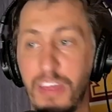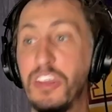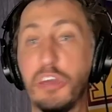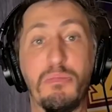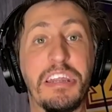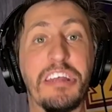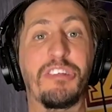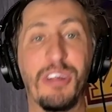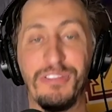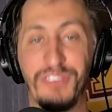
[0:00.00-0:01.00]
The
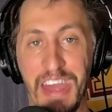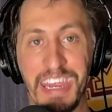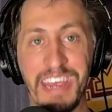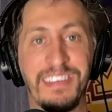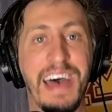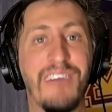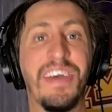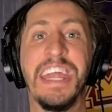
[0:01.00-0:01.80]
Minnesota Vikings have an